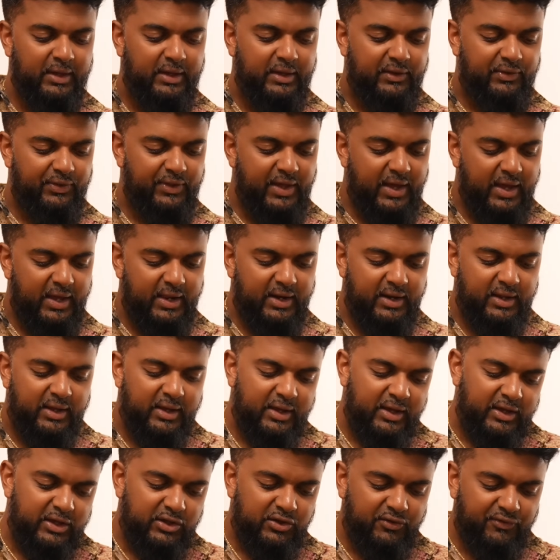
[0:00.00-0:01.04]
Then
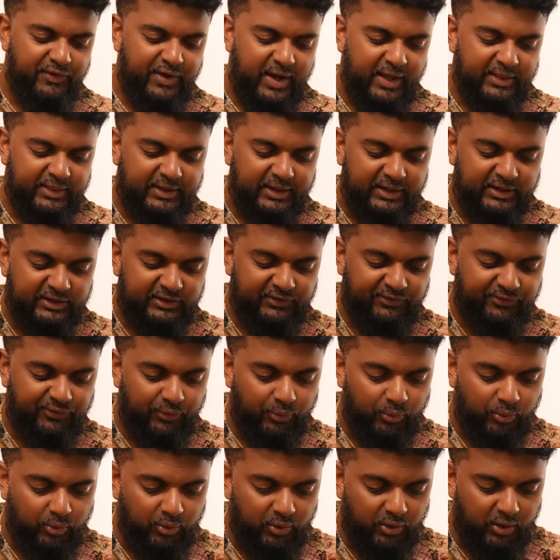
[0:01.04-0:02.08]
you've got things
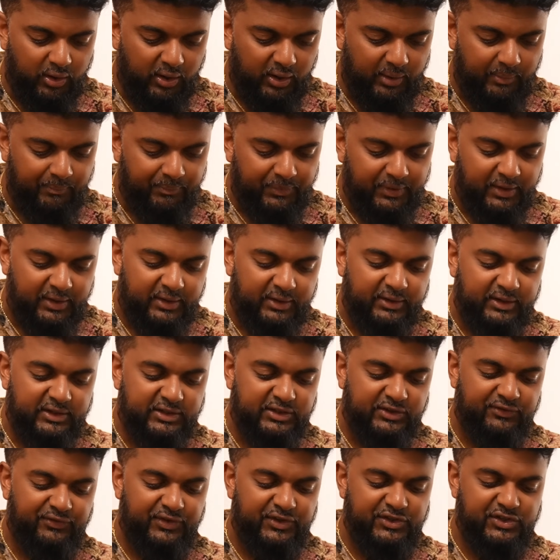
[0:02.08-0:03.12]
for, this
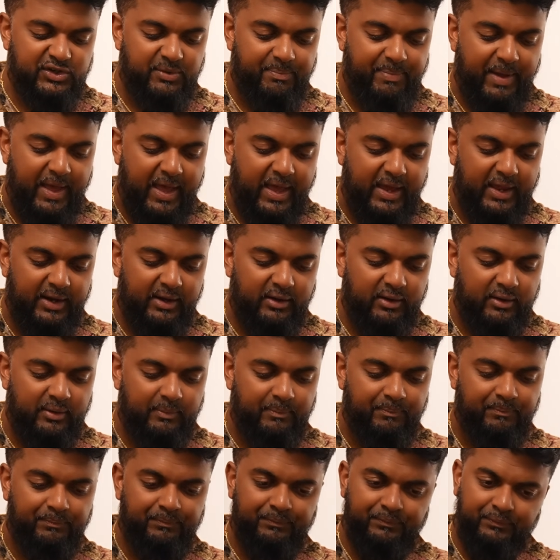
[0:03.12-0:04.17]
is for Japan
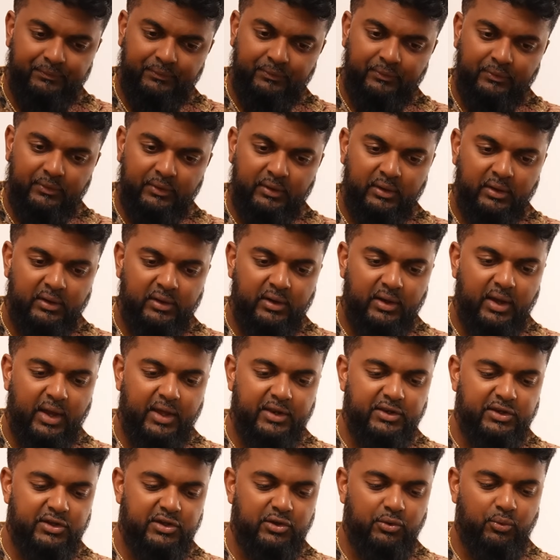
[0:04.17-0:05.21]

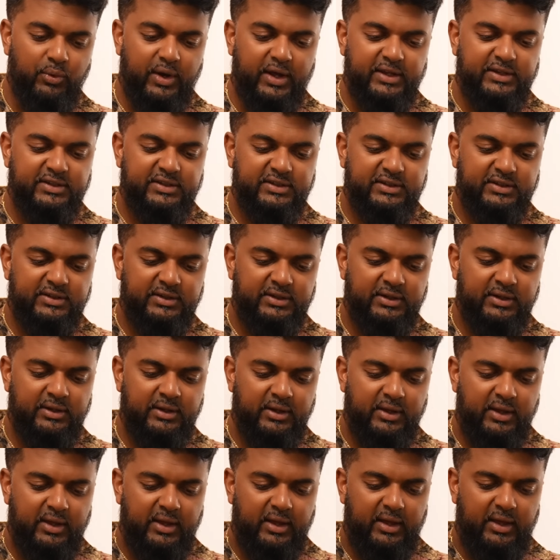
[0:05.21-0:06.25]
and the US.
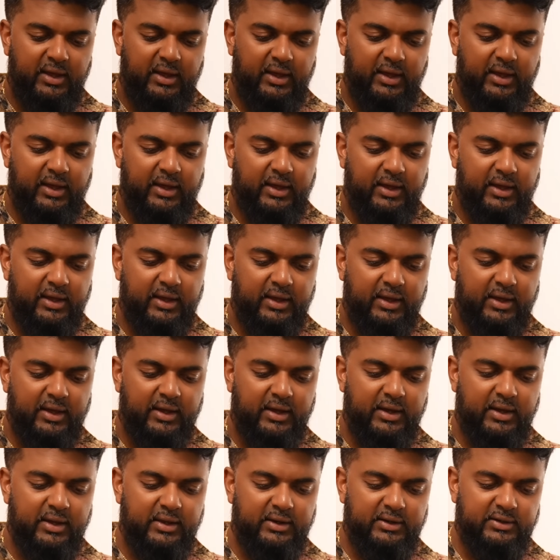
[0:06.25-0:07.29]

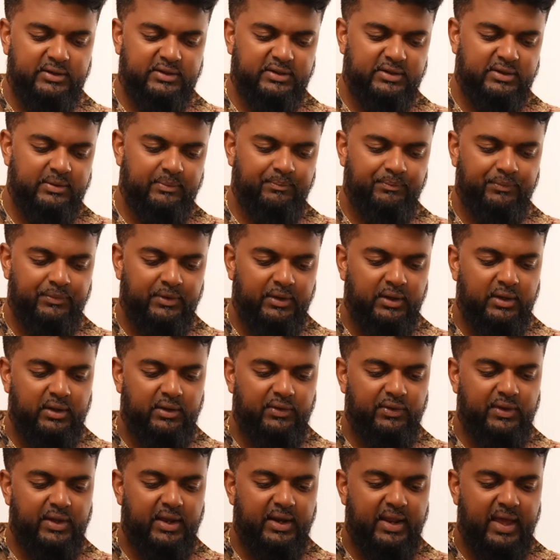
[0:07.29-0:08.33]
And
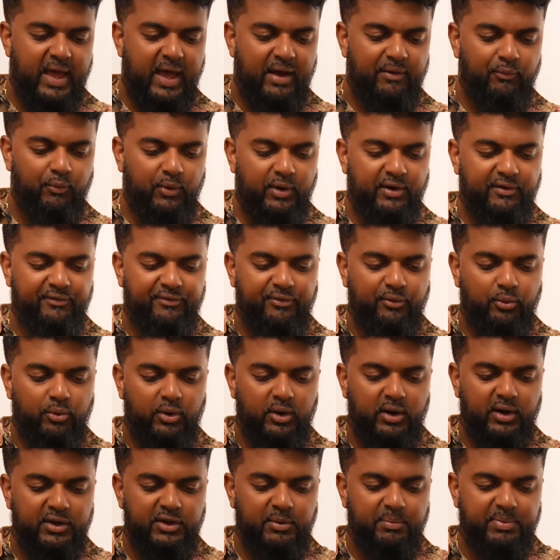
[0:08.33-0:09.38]
then they have one
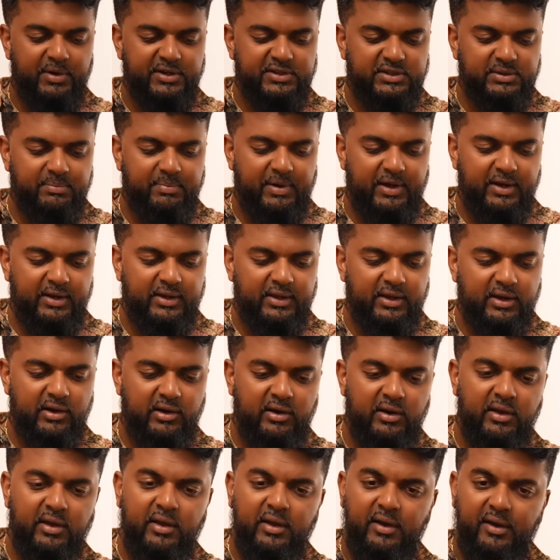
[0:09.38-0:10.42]
for, you press the button here,
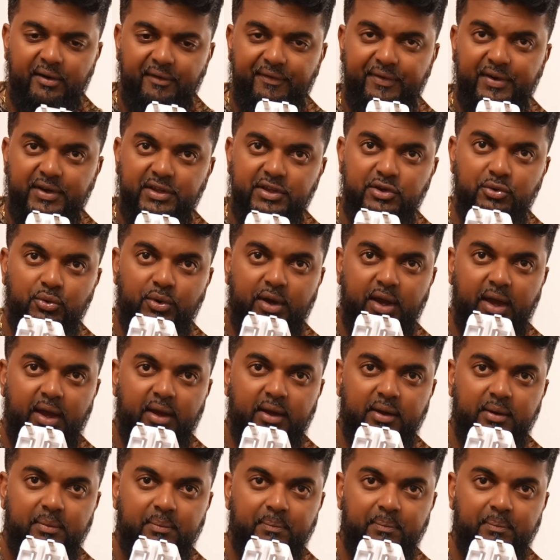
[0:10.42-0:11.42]
for the UK.